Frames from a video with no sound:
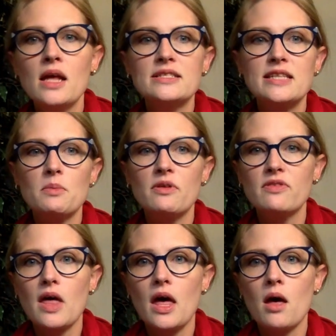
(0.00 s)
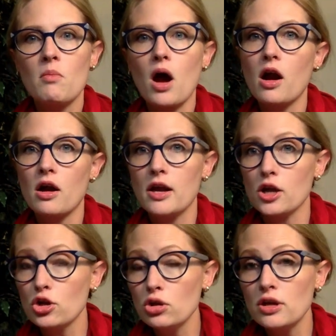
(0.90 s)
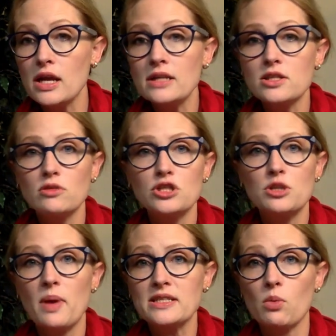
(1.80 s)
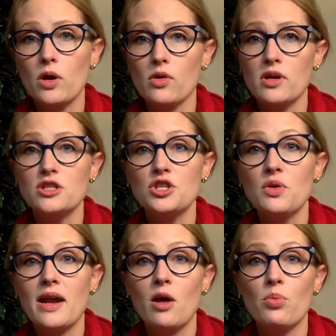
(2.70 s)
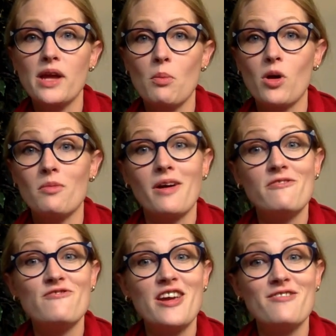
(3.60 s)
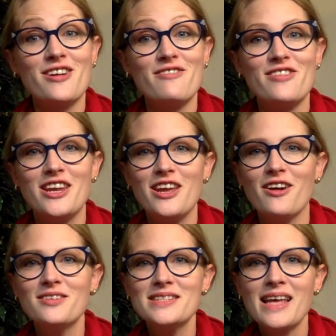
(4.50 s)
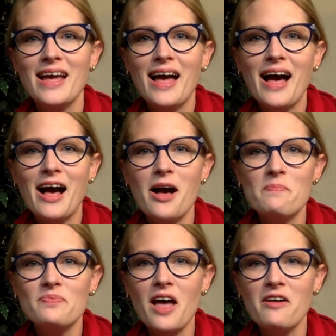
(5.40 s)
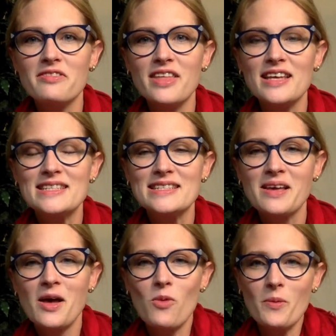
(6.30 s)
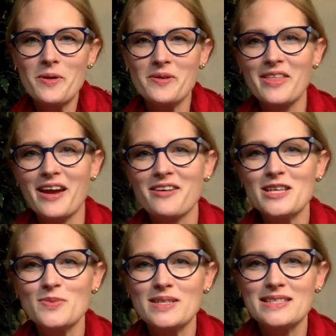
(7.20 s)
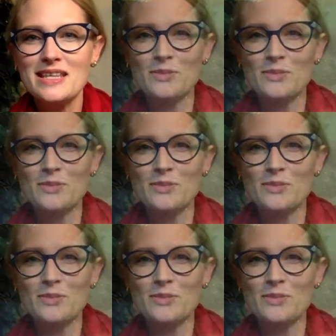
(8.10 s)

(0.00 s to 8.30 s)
some of them are included. So it just depends on what you're going to do. And I'll bring up one of my favorite videos of this while we were there. These